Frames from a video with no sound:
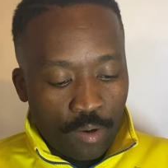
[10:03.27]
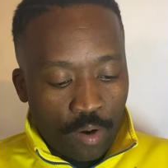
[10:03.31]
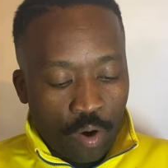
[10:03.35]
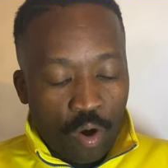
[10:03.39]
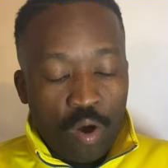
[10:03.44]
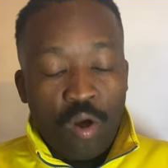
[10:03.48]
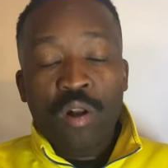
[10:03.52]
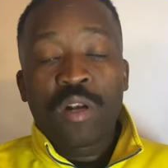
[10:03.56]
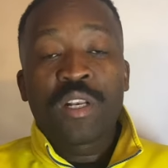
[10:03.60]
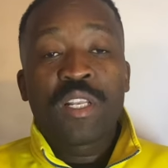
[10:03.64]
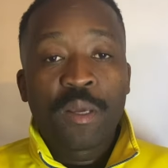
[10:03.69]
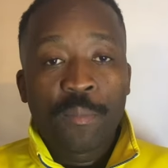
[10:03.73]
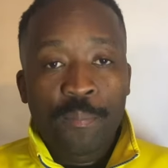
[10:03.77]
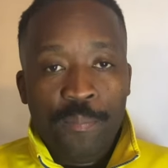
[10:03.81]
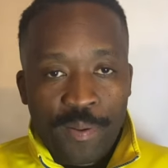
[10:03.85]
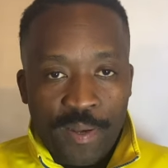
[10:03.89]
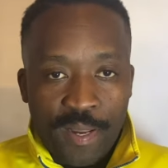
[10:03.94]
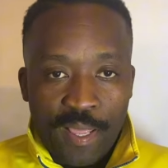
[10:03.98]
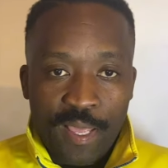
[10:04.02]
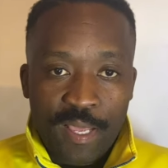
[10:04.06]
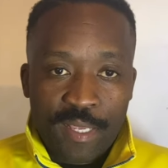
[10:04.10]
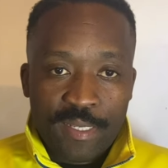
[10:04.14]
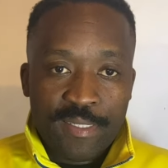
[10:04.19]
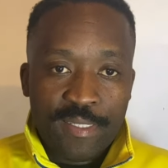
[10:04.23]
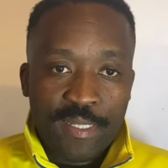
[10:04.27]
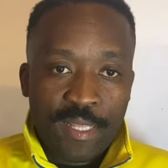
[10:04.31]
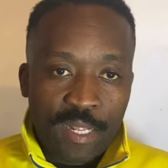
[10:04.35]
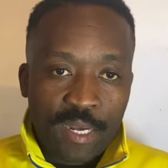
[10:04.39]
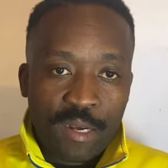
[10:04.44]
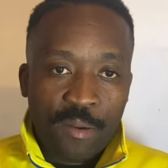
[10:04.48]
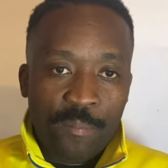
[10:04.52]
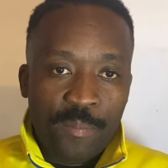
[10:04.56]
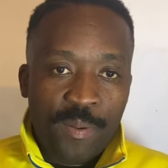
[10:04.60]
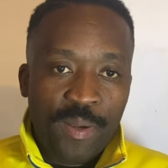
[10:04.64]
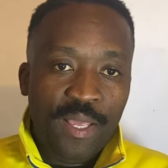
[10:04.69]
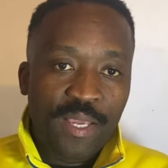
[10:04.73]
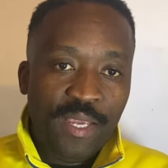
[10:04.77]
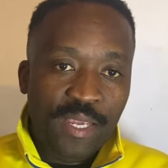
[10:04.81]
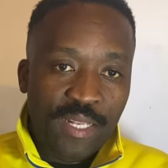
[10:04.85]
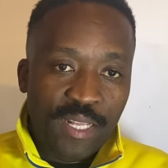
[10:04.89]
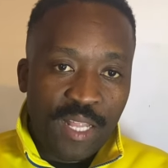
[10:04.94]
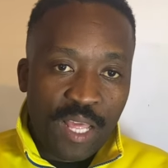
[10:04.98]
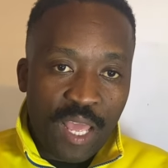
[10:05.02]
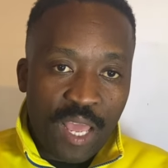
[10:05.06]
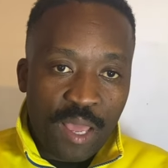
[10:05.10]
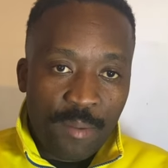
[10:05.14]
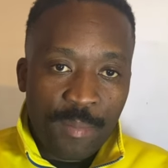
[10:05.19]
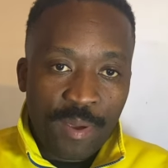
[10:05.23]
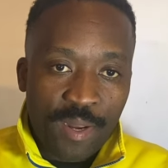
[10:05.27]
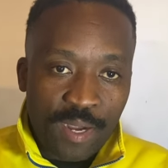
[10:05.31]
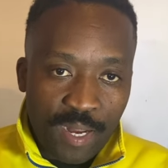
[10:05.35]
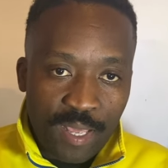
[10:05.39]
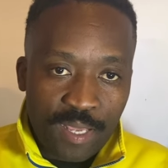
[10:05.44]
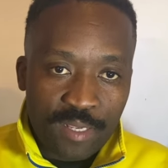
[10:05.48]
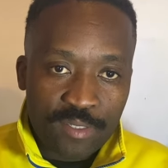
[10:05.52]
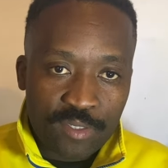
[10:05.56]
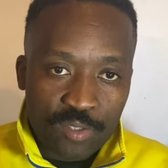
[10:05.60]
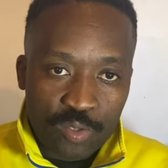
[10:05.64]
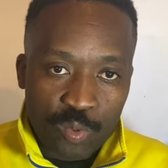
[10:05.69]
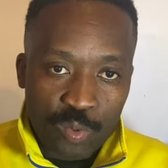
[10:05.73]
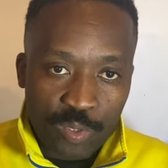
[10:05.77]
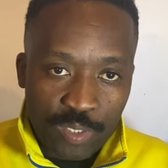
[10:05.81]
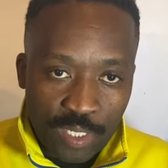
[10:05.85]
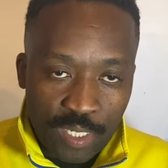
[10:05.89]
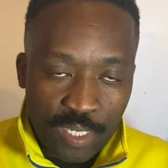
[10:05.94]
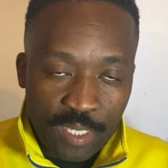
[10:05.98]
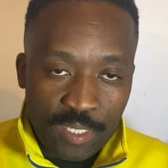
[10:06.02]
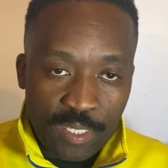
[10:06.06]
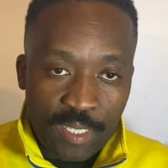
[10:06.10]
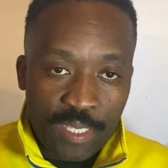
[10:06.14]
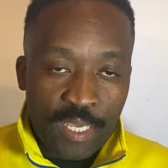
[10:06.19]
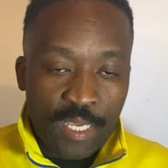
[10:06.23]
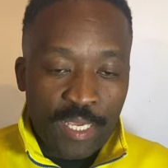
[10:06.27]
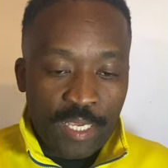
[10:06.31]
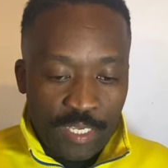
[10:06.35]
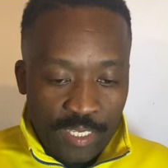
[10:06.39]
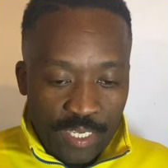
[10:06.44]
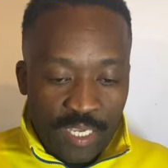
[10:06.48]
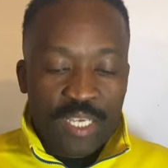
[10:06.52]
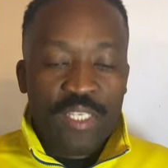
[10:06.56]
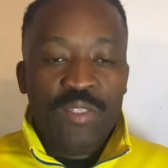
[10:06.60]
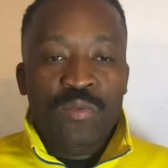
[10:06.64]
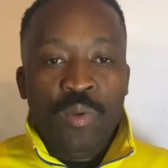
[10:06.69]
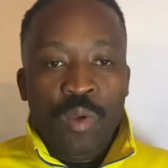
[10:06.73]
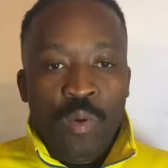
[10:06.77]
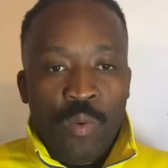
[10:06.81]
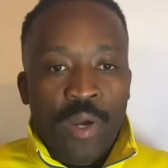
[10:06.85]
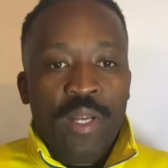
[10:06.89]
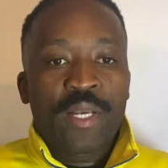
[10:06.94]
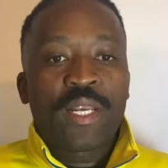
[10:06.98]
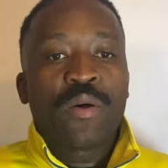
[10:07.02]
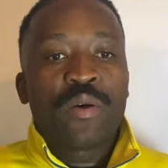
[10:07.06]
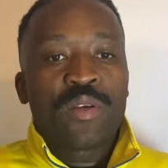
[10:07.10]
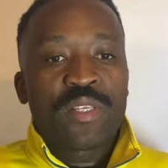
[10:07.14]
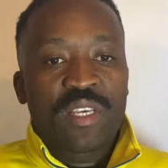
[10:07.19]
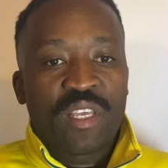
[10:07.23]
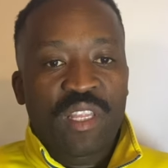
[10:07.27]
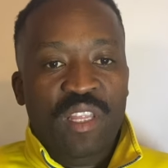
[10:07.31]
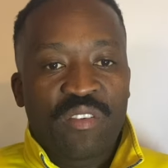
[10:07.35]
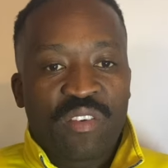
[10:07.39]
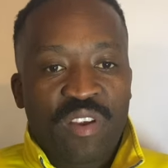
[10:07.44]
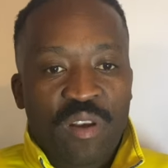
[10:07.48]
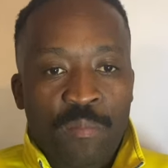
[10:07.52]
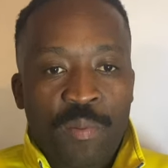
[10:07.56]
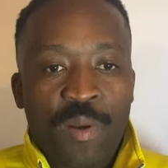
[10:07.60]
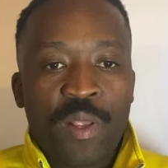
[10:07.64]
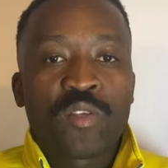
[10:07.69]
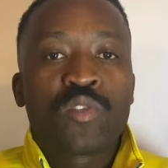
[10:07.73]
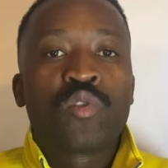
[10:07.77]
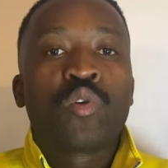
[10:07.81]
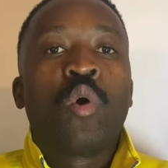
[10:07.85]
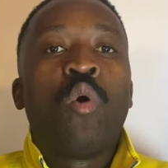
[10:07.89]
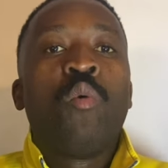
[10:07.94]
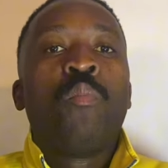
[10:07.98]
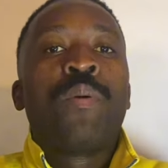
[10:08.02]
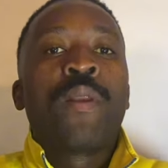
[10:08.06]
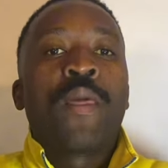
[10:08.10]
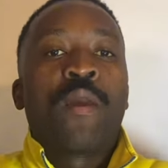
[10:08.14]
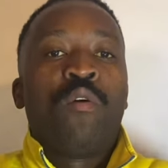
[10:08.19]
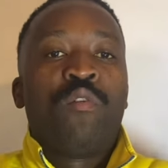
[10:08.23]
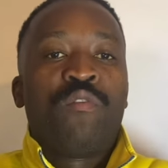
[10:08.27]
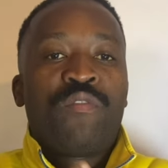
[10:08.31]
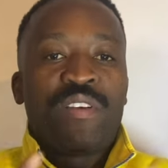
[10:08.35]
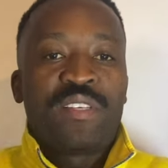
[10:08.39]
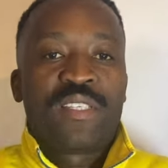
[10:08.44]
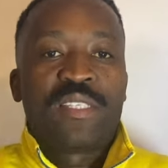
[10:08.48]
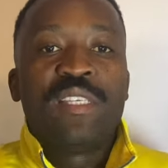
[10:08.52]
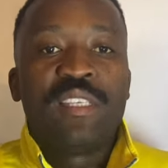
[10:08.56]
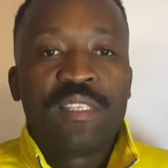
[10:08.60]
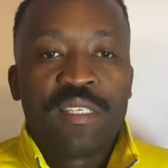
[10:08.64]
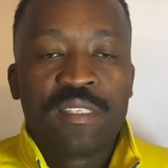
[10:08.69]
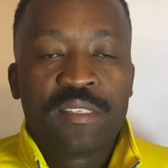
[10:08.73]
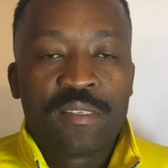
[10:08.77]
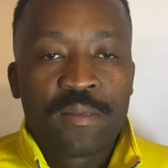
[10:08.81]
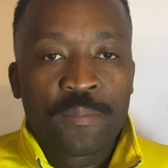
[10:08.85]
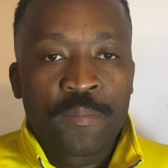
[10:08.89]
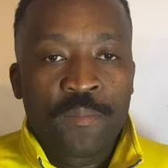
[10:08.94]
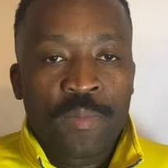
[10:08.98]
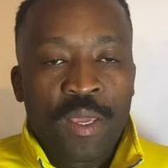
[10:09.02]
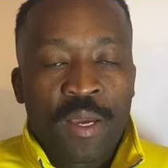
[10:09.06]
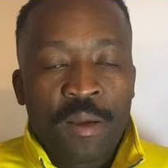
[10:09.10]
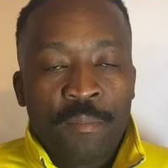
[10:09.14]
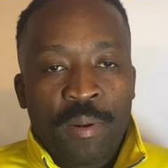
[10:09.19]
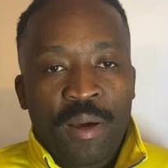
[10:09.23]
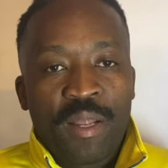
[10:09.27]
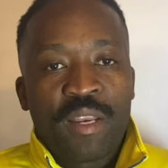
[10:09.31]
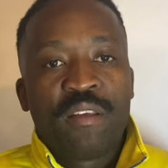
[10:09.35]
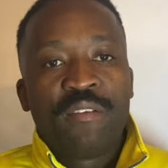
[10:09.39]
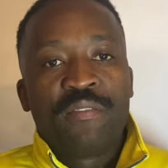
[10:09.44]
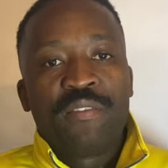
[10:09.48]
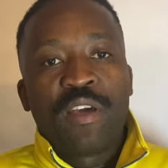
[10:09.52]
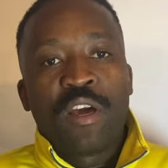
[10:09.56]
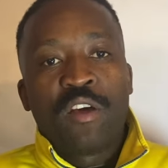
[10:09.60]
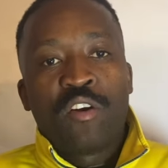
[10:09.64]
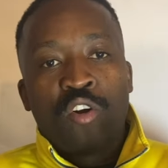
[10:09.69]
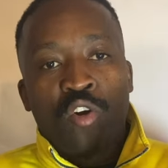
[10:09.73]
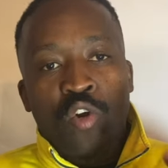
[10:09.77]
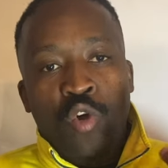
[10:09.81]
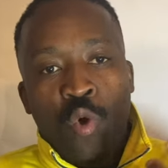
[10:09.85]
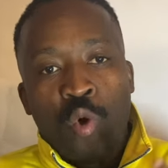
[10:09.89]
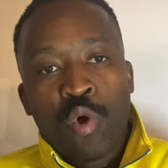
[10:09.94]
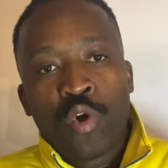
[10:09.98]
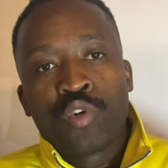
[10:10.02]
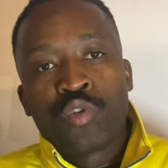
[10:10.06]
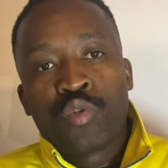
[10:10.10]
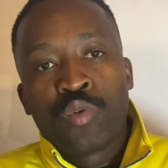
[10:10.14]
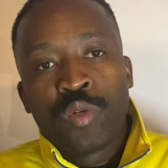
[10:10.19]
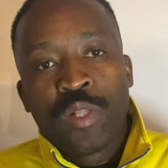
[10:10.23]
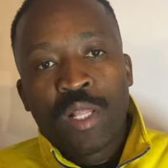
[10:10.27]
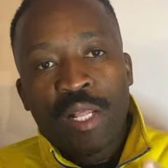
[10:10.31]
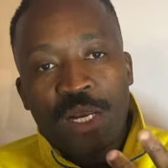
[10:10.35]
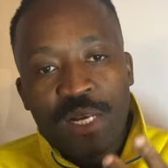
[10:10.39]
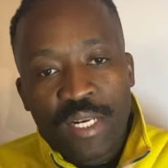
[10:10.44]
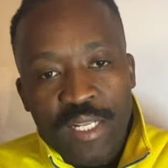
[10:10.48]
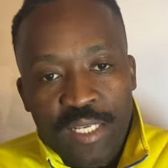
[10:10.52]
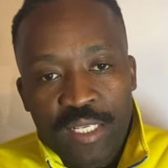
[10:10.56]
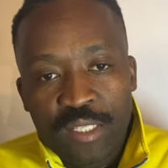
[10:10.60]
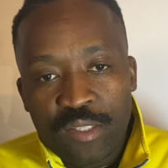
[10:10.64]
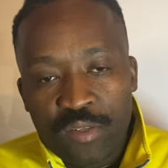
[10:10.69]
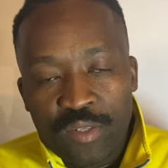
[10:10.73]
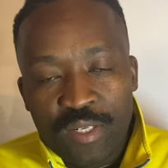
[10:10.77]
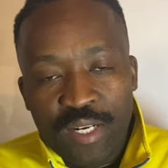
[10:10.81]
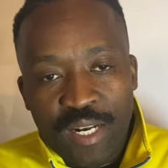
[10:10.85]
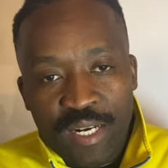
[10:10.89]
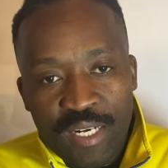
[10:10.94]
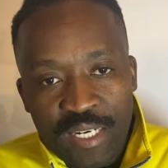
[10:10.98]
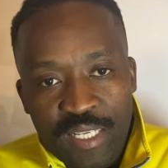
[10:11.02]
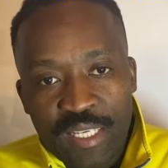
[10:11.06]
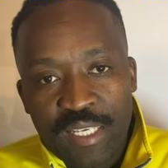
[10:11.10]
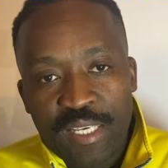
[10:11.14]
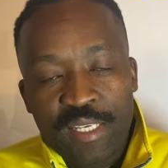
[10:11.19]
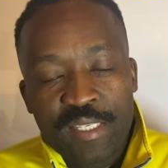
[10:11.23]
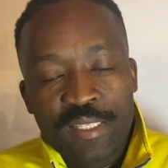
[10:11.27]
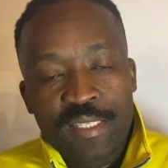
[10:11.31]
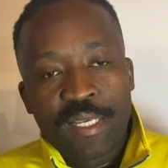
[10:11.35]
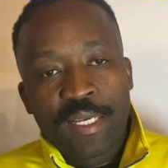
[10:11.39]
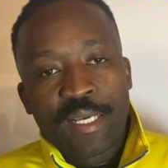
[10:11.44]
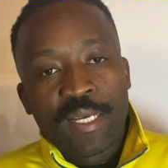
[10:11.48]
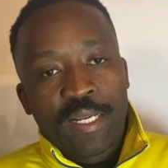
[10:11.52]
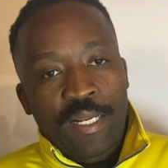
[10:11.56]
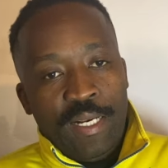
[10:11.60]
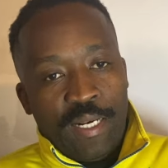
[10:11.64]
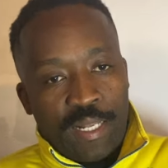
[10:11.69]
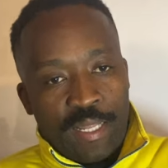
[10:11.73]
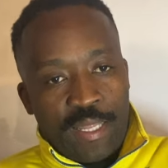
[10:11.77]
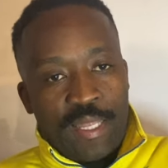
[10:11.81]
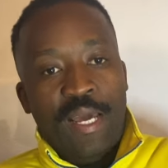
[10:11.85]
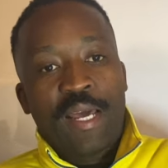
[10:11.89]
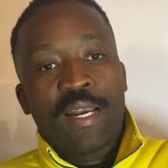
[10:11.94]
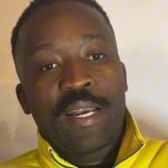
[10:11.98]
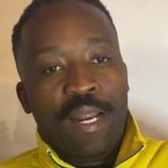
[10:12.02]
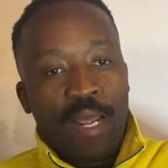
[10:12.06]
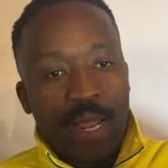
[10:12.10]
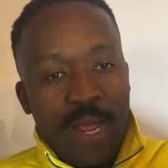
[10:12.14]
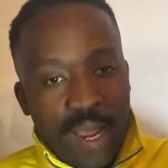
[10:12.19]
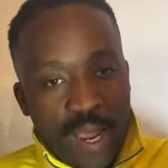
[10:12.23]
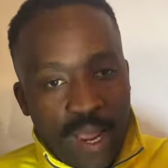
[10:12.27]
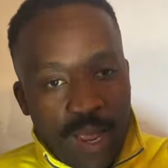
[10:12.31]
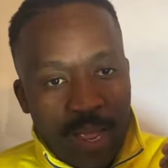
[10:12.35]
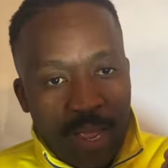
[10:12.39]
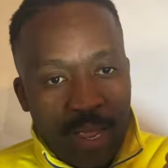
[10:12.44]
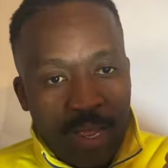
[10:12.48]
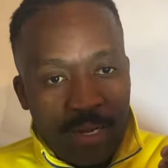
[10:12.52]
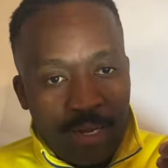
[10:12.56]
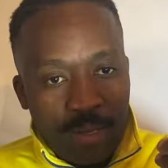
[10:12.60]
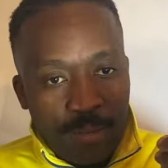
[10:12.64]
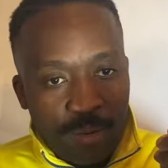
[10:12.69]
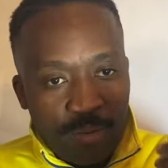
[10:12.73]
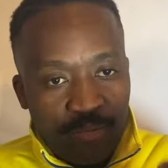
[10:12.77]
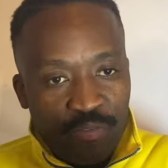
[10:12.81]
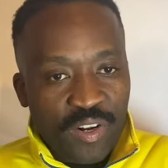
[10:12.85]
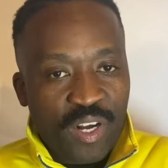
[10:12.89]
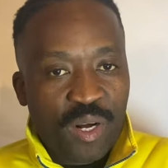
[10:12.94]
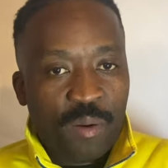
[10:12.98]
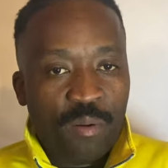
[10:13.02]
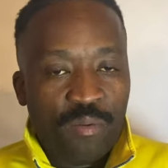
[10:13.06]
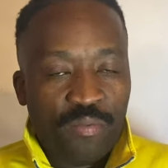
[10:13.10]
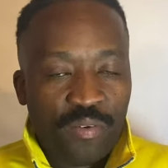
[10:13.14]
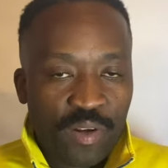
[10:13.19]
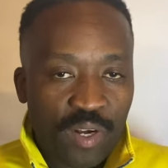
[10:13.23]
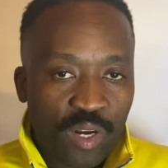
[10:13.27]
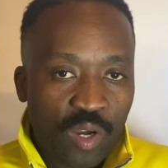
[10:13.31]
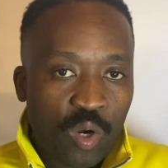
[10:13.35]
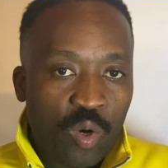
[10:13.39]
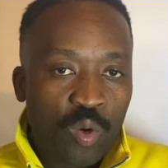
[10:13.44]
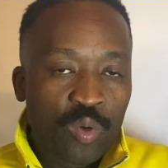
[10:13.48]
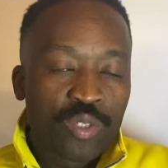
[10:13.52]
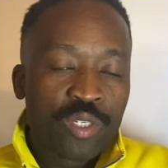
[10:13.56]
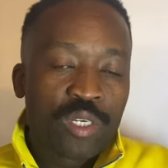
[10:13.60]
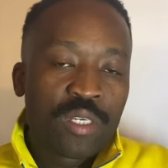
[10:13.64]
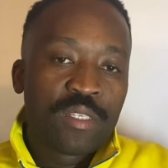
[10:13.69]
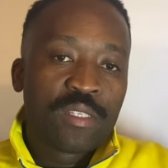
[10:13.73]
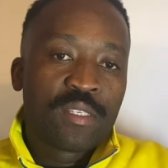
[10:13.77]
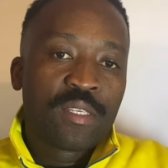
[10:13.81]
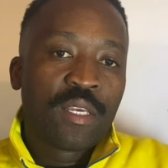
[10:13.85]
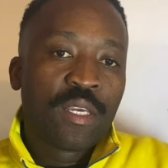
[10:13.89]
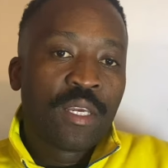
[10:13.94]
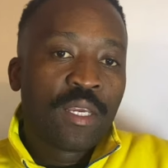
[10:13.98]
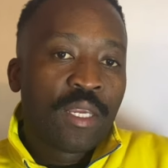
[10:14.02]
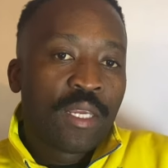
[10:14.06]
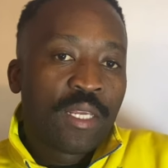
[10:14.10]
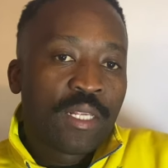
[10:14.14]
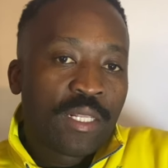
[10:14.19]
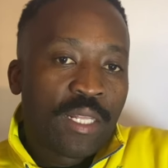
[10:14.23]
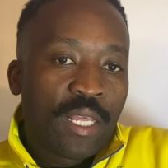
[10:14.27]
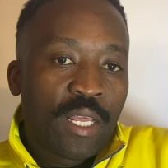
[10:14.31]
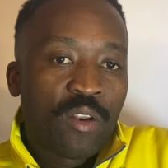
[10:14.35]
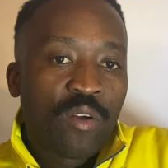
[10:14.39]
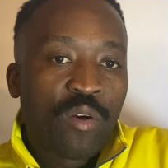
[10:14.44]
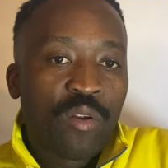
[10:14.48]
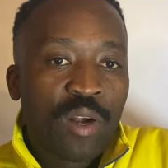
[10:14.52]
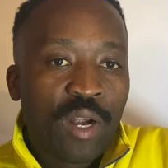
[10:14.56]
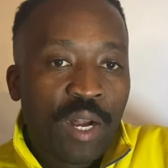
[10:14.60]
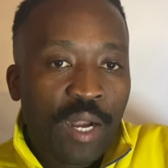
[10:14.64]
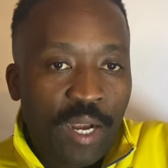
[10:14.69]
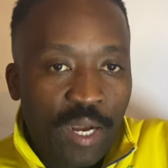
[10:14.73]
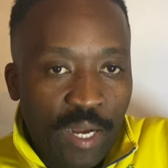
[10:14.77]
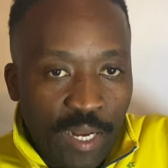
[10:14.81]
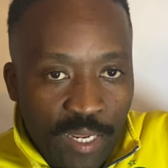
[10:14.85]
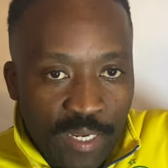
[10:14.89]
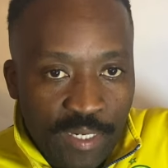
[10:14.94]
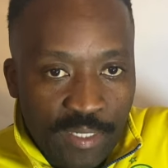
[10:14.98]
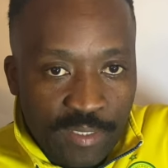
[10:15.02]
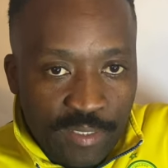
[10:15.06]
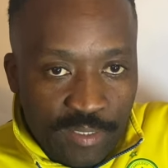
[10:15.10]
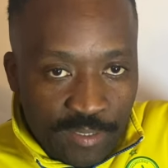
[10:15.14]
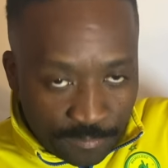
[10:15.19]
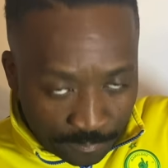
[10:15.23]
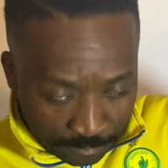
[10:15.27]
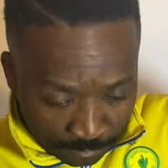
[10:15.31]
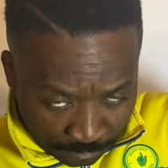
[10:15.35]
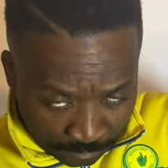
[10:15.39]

All the players that are playing in the MLS today, yes, we want our South African players to go play overseas, but if they are not going to the league, to the leagues that are the Bafana Bafana coaches, they don't rate